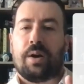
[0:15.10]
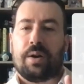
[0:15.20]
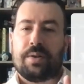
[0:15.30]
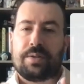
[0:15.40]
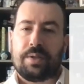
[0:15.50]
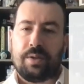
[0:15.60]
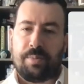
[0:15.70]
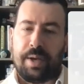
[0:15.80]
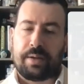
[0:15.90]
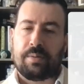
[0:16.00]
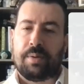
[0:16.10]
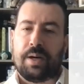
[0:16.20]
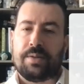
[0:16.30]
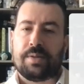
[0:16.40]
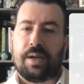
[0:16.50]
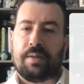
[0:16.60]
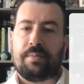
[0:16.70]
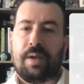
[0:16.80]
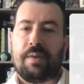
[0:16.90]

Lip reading: are senior banker mindset,